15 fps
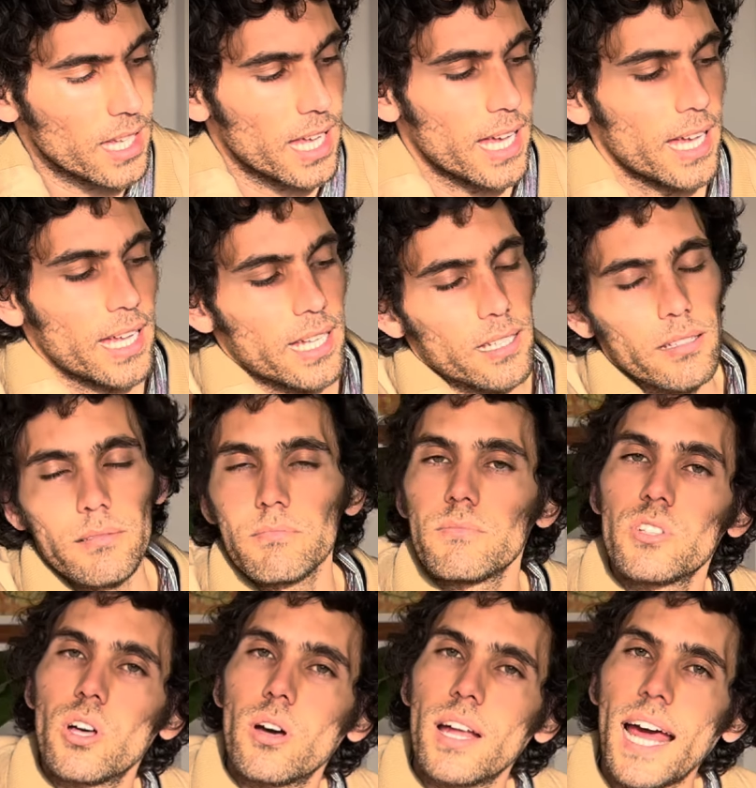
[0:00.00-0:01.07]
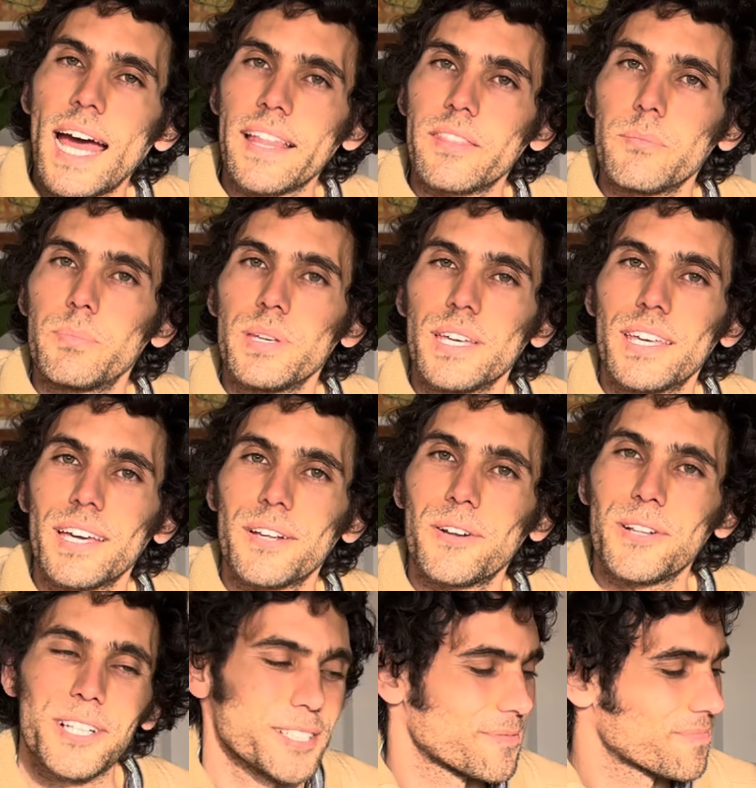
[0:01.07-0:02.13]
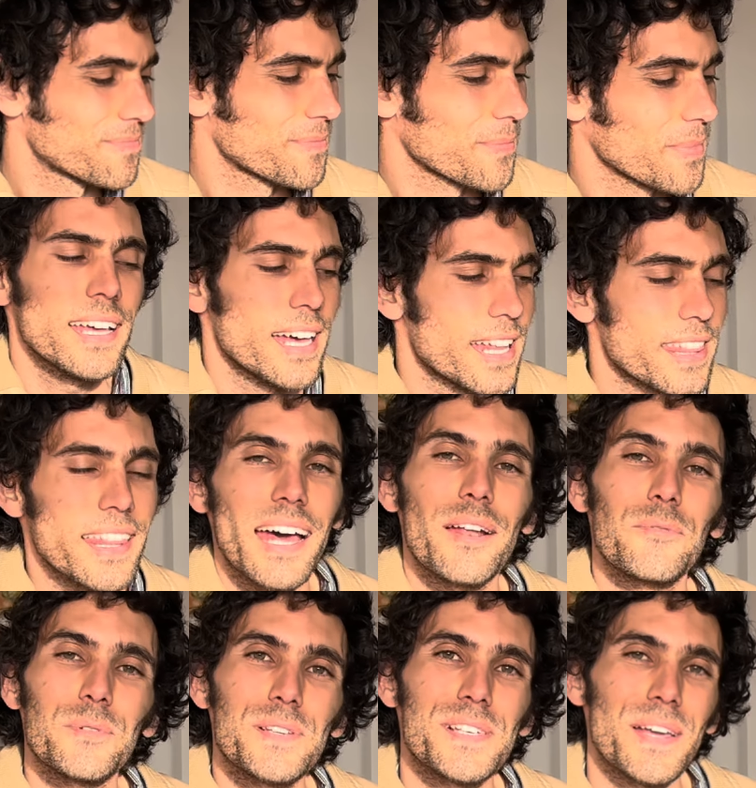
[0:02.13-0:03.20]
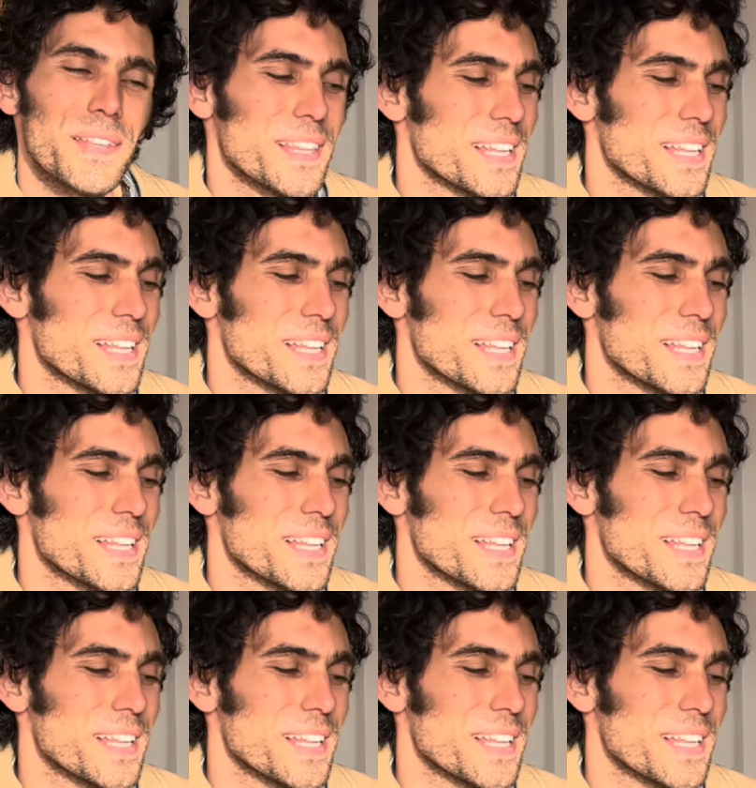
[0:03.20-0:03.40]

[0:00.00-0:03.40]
and not add the pinky at all. And that will sound